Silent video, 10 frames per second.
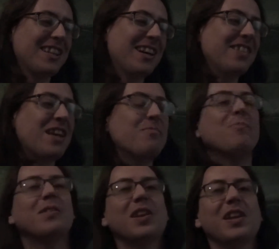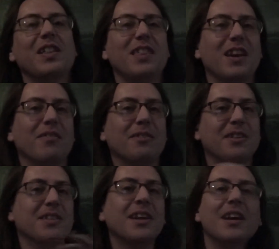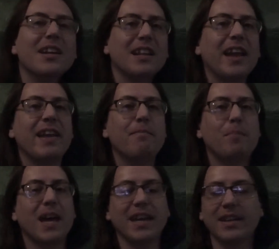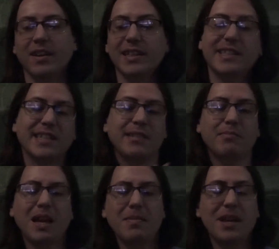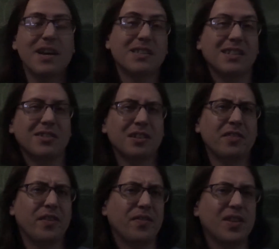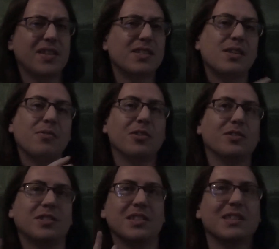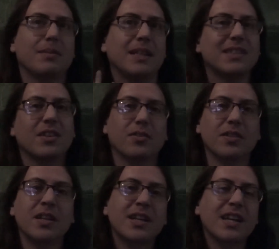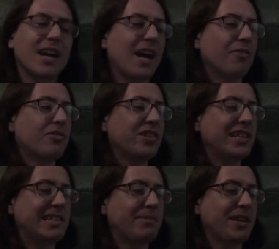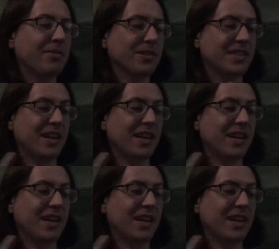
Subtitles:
And then we'll put it in the oven, let it bake nicely, maybe at 150 to 200, depending on how crispy you want it.